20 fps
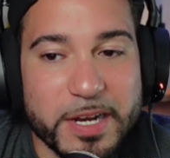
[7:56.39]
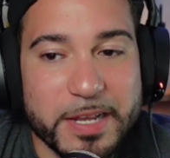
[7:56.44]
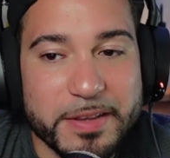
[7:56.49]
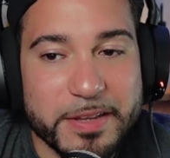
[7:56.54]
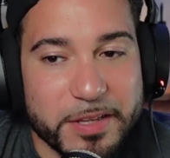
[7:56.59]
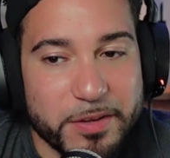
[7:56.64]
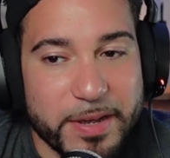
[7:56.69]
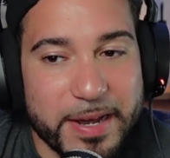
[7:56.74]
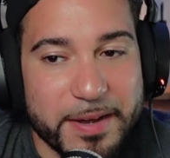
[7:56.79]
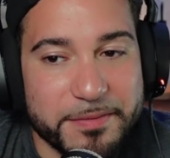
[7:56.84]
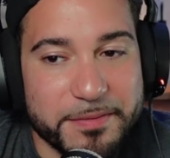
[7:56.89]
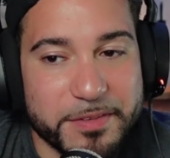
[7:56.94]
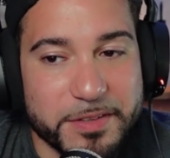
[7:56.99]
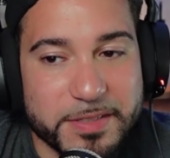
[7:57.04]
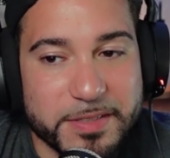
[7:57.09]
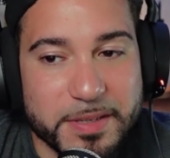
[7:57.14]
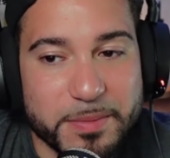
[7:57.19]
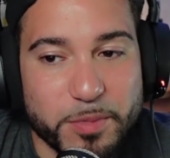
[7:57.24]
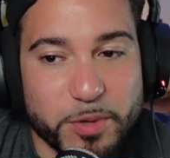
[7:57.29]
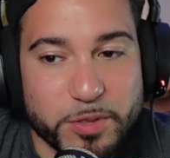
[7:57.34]
and then you have the
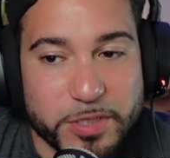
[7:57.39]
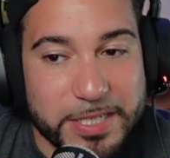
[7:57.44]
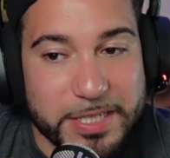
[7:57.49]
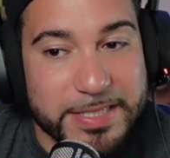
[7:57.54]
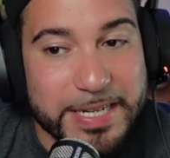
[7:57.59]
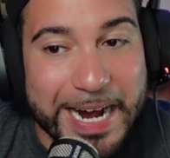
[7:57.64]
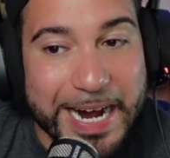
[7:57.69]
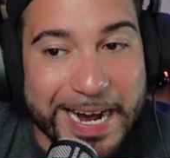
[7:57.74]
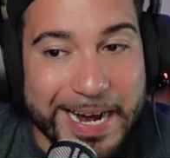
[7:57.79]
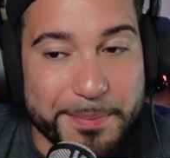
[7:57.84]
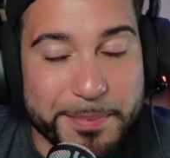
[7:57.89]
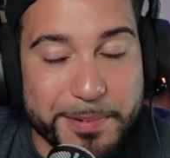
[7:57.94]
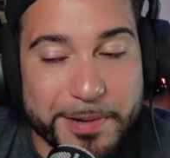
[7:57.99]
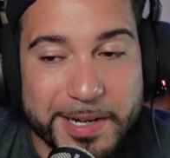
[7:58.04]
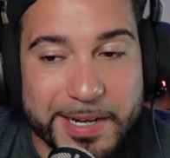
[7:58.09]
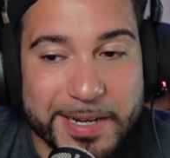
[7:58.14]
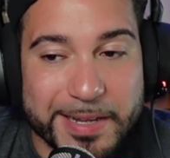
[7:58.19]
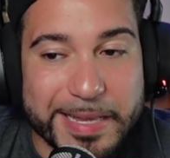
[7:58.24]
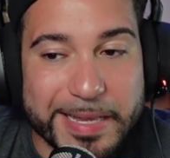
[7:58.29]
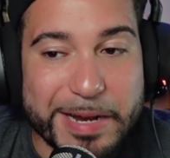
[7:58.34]
symbols on top
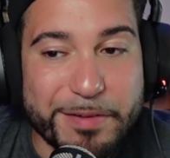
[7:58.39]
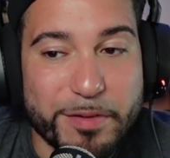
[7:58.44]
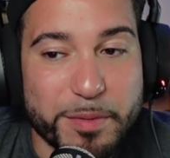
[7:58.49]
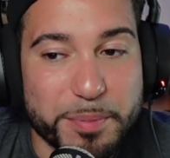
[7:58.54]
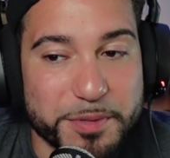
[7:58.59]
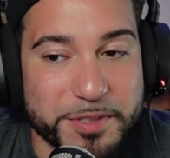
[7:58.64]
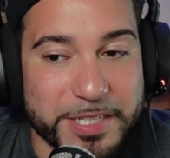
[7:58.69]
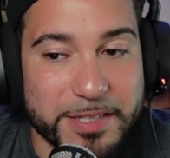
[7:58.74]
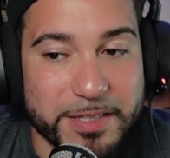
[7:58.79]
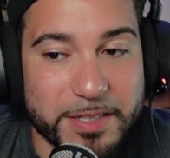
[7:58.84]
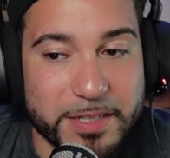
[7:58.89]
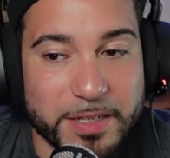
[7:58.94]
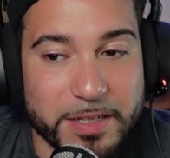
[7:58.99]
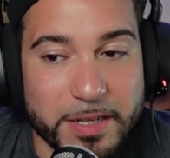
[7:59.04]
that represent the